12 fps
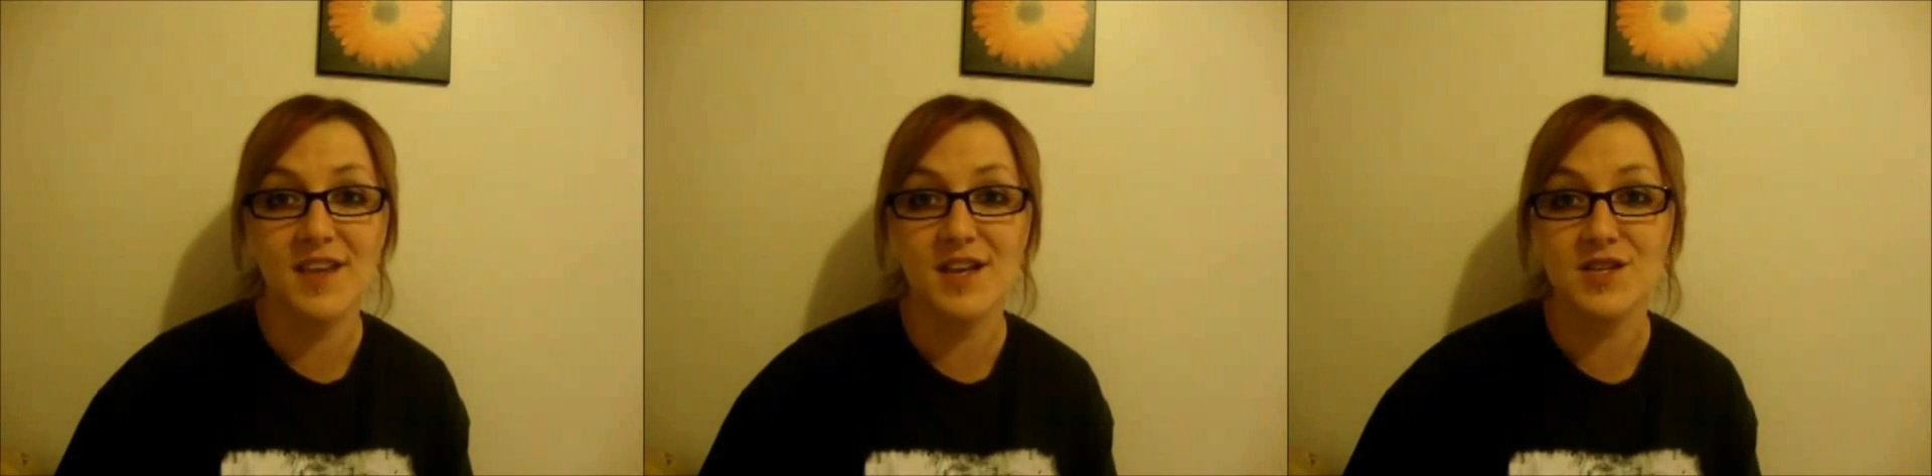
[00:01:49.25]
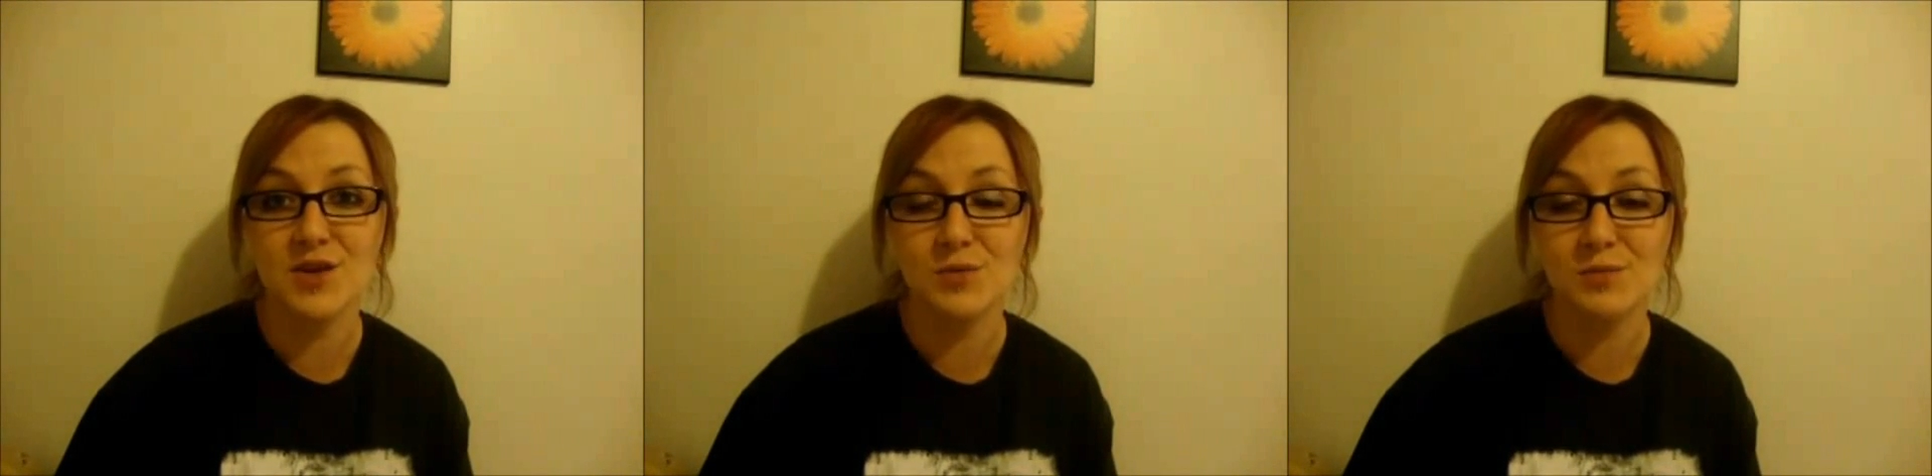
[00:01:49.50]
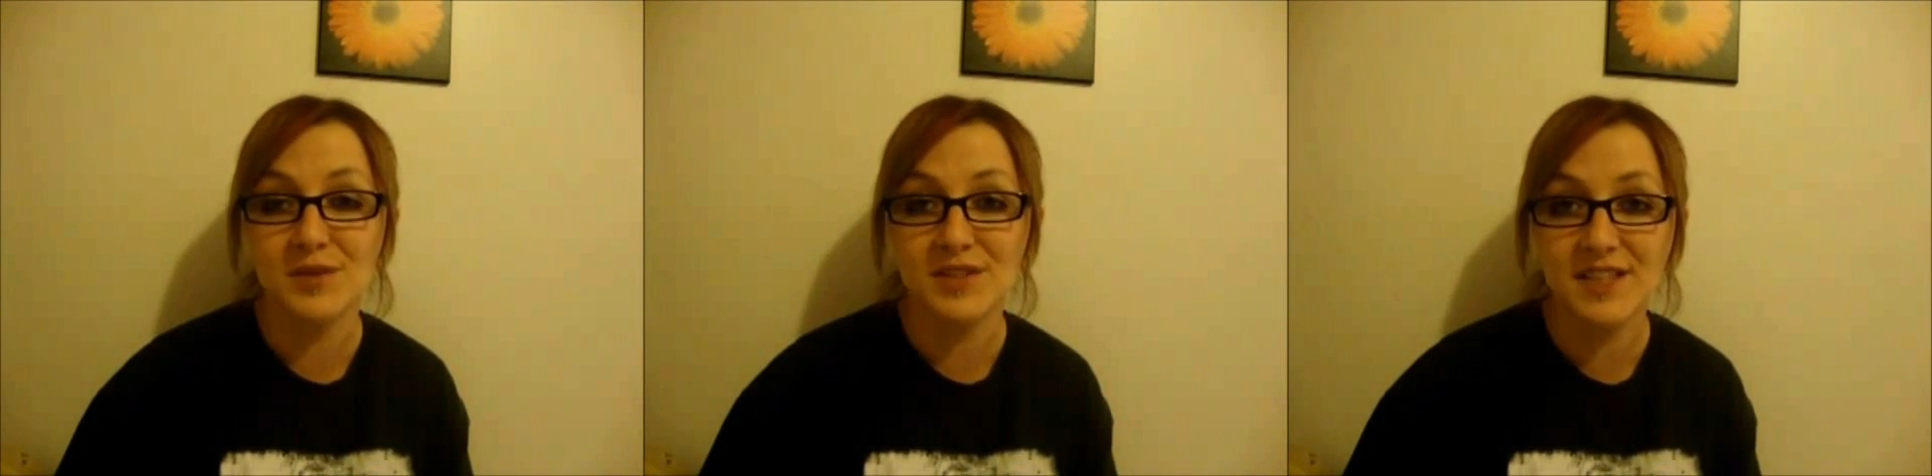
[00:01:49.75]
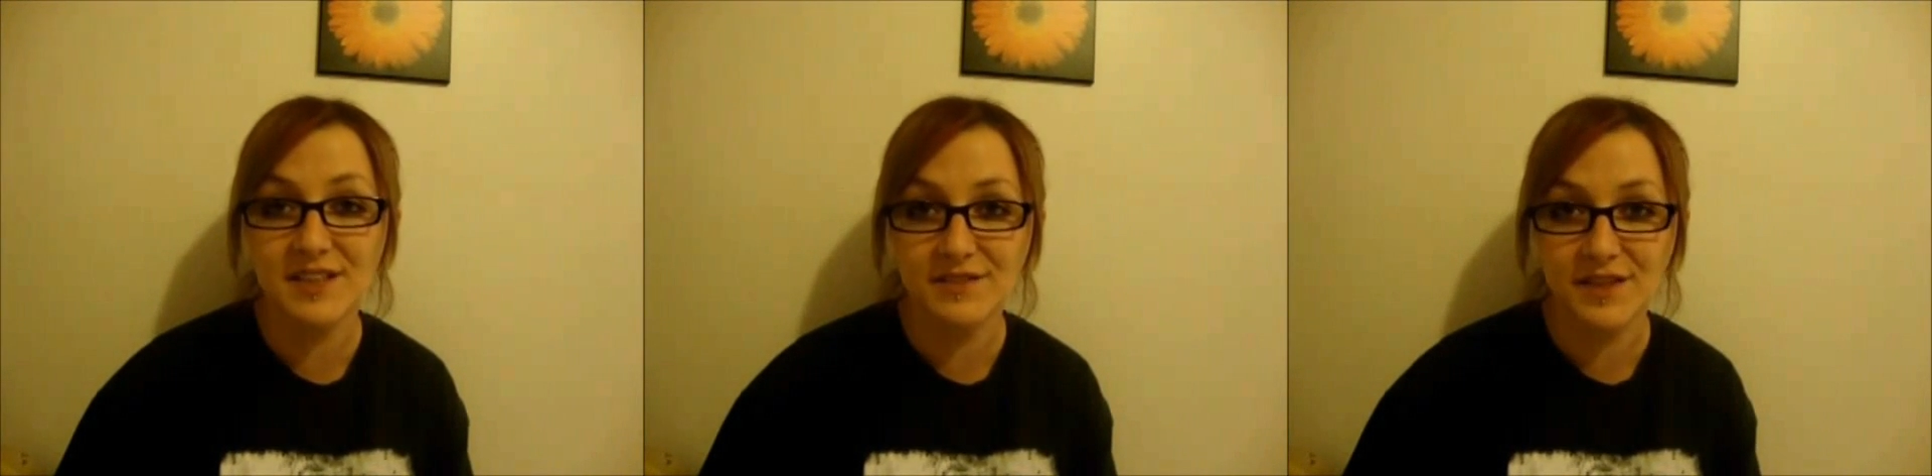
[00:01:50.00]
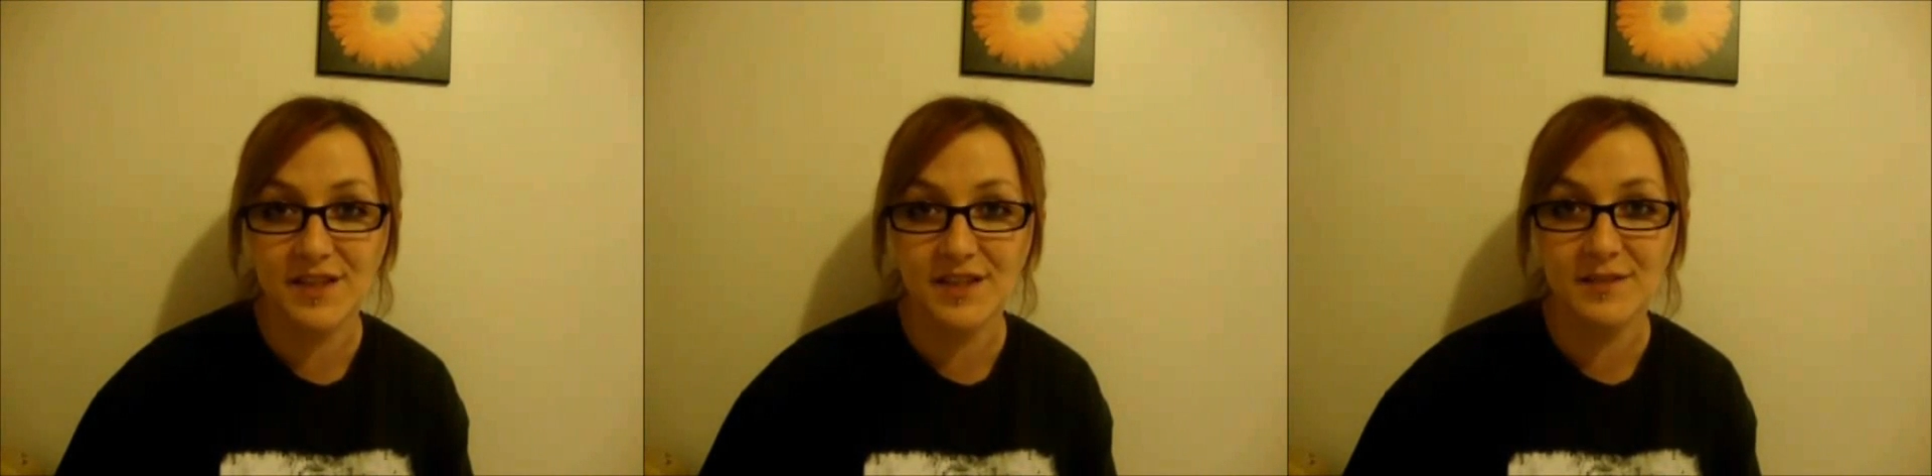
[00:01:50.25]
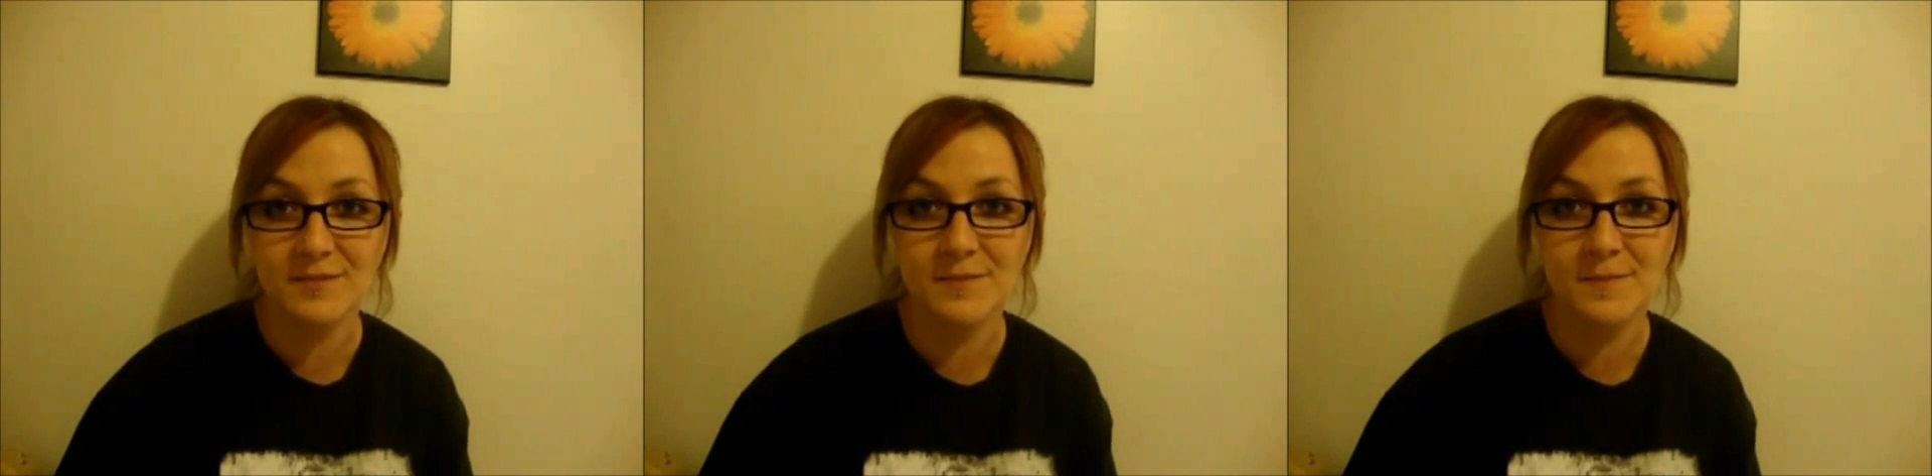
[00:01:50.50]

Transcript: they don't believe in,